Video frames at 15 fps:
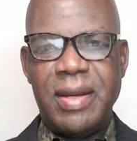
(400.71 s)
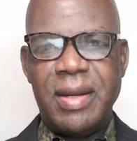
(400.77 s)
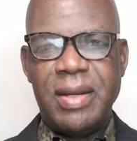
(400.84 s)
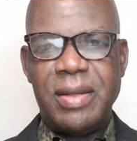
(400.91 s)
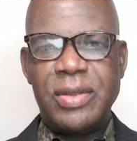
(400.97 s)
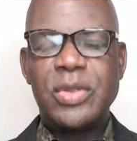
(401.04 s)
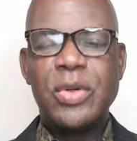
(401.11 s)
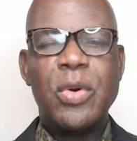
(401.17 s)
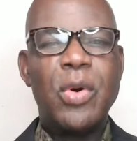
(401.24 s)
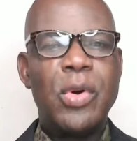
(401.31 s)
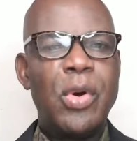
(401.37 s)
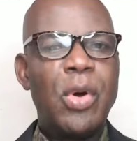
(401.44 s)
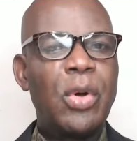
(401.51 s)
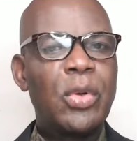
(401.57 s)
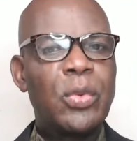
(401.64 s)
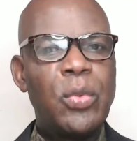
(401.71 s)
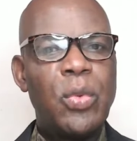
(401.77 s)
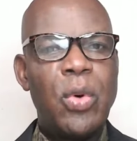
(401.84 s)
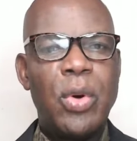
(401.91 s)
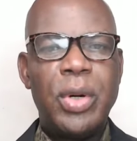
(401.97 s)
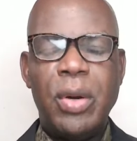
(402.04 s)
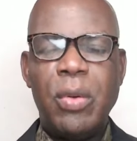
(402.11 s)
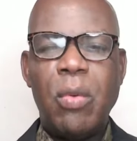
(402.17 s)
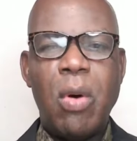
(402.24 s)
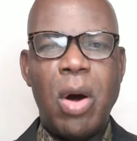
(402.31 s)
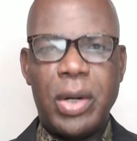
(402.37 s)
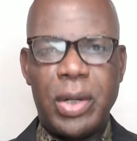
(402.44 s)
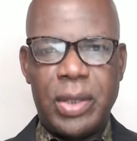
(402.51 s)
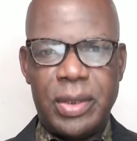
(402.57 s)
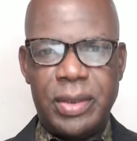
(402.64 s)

So don't pour the water